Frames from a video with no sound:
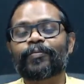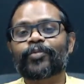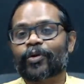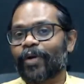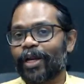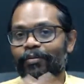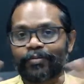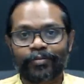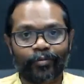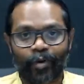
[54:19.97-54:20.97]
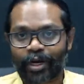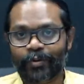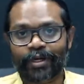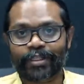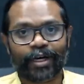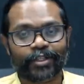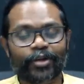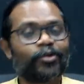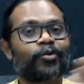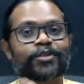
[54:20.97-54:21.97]
provide whatever the
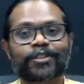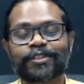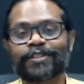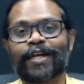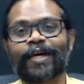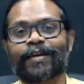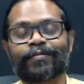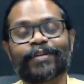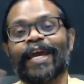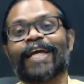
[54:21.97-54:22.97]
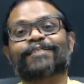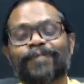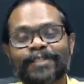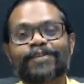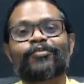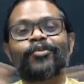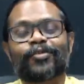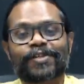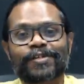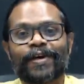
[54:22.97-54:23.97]
other courses that are the expensive
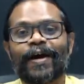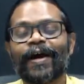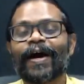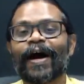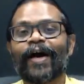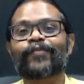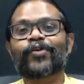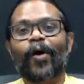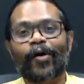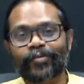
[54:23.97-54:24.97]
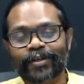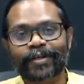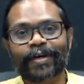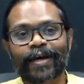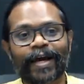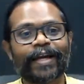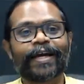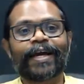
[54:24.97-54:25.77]
courses have to offer, right?